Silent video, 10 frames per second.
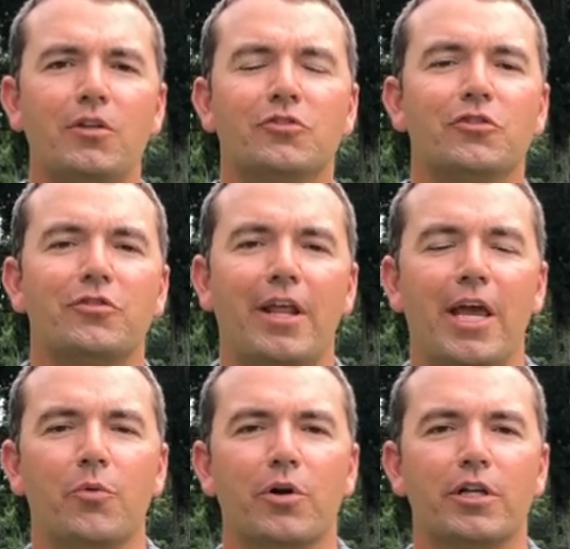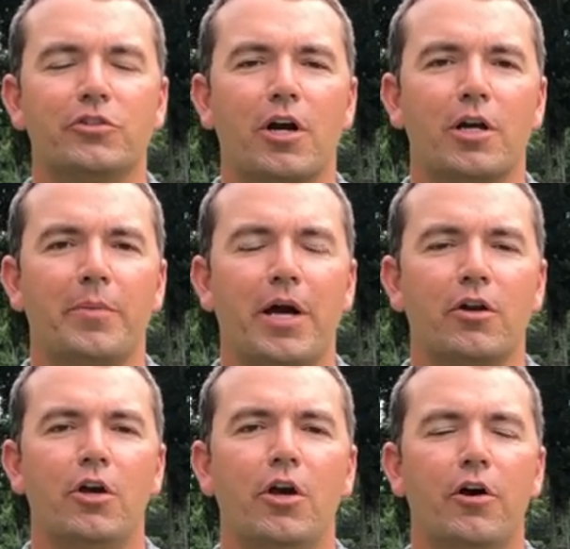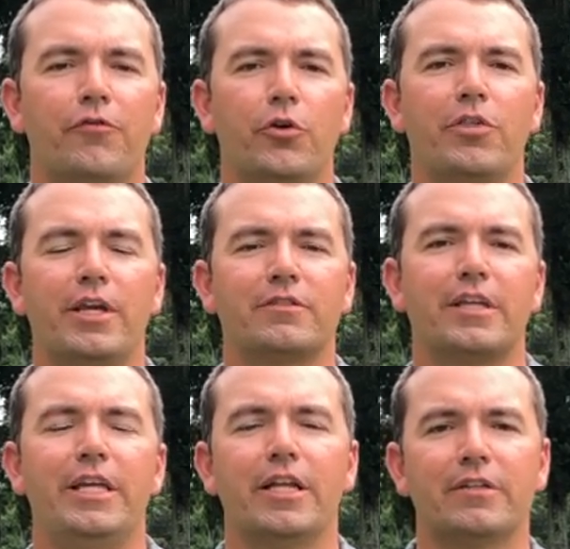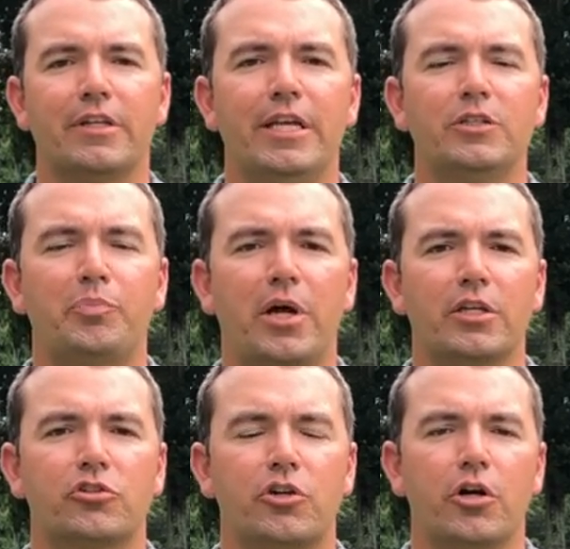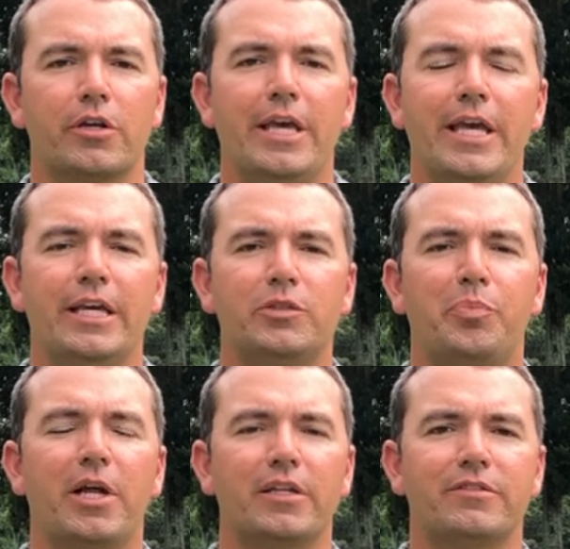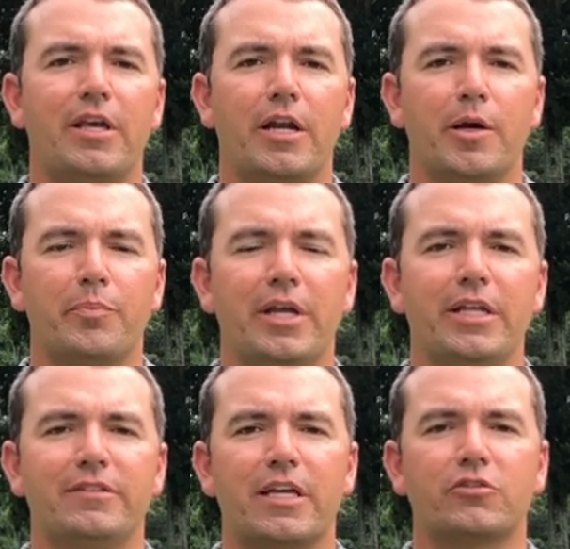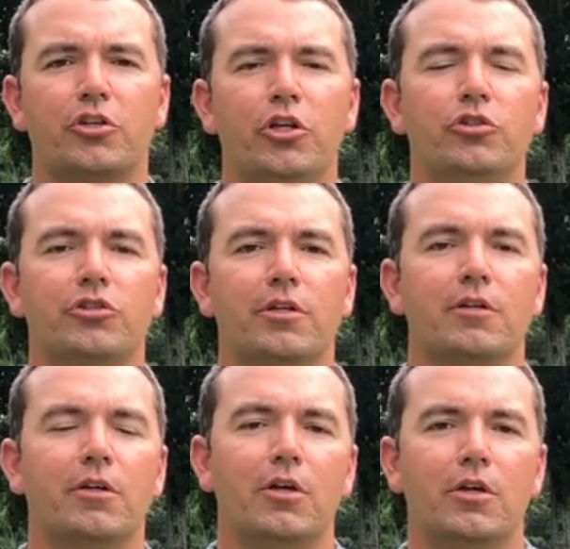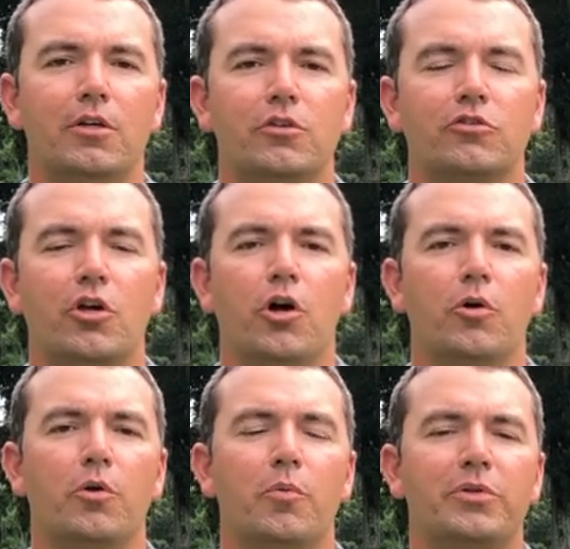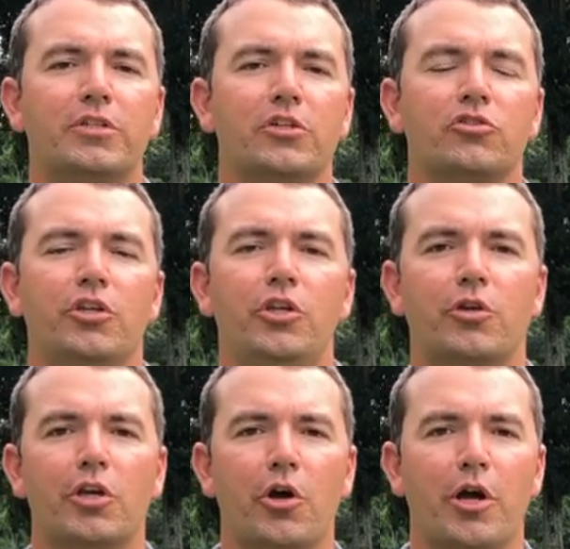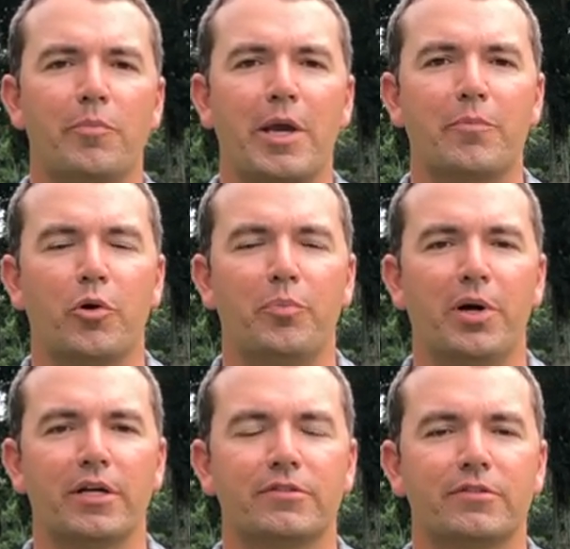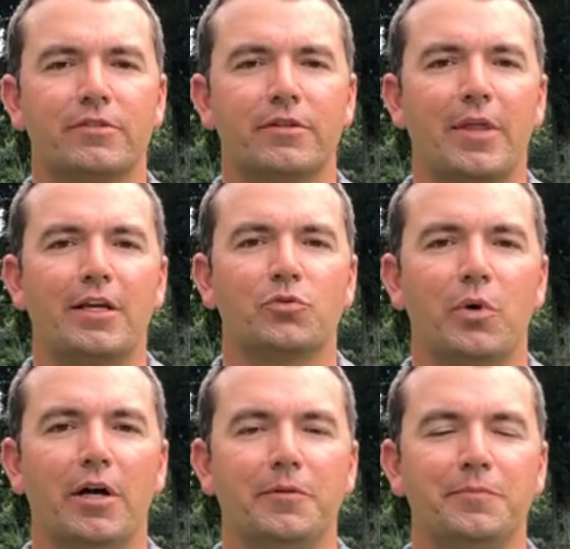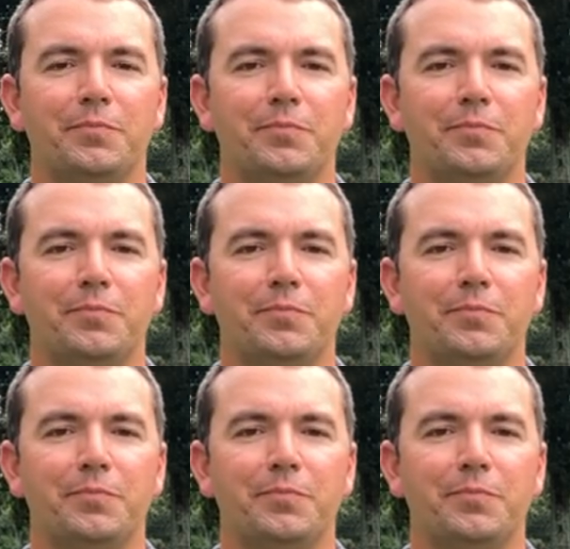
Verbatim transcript: So today we're going to talk about a few things that he does in his putting stroke, his putting setup, and his execution. So potentially you can go ahead and make more putts as well.